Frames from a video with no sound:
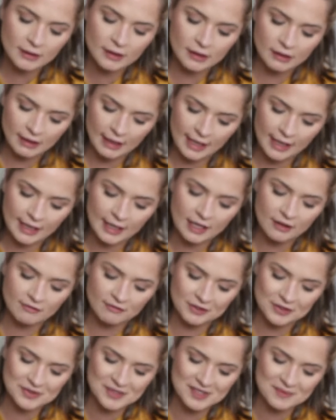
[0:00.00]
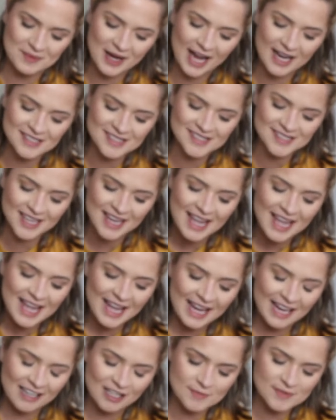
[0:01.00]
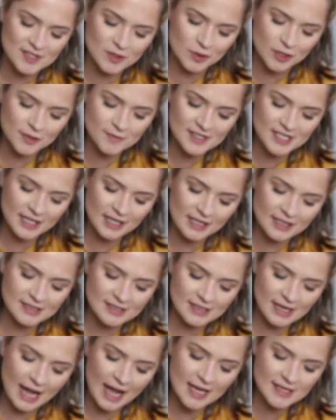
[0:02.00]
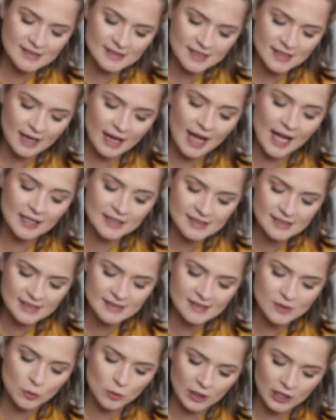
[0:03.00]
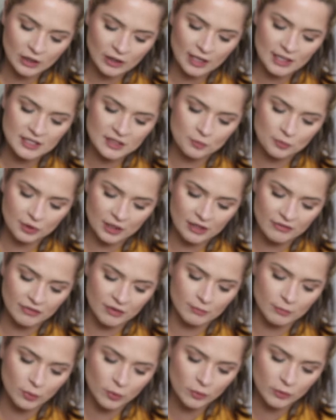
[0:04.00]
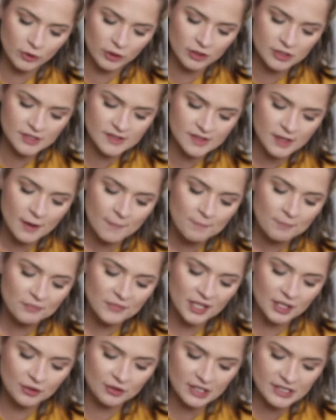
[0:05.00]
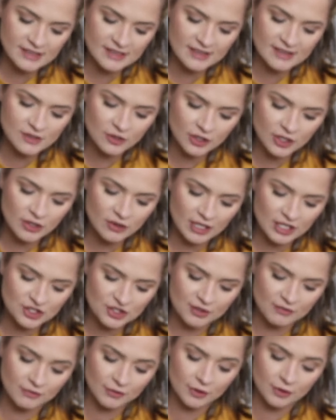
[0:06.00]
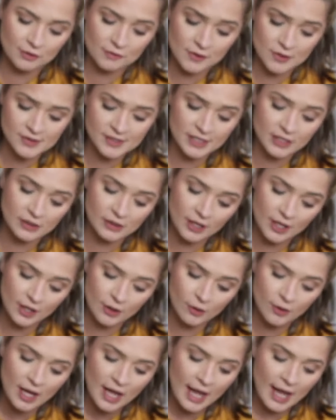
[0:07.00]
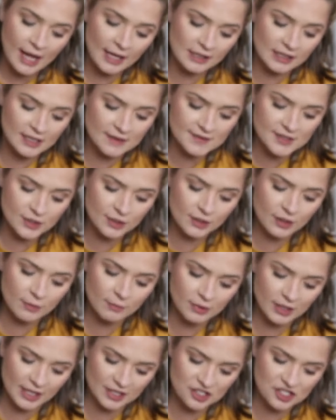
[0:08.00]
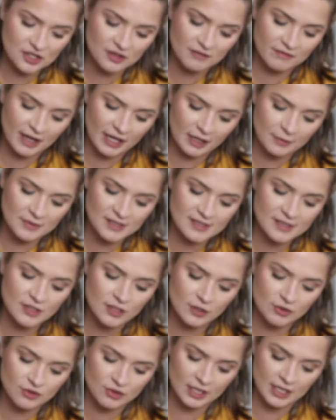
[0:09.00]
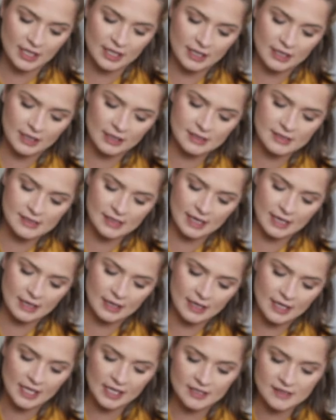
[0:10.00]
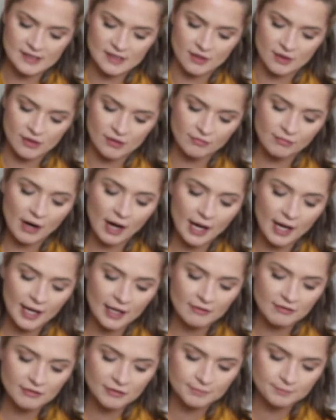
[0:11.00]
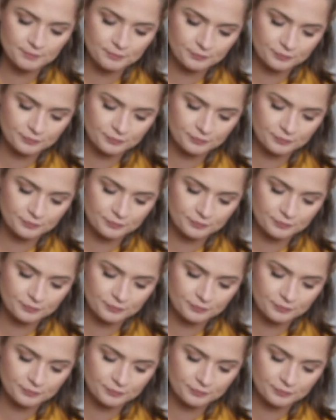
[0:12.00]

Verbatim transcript: clay infused mask. It absorbs excess oil and debris from pores, increases circulation for a rosy glow, and gives your complexion the vitamins and nutrients it needs to thrive.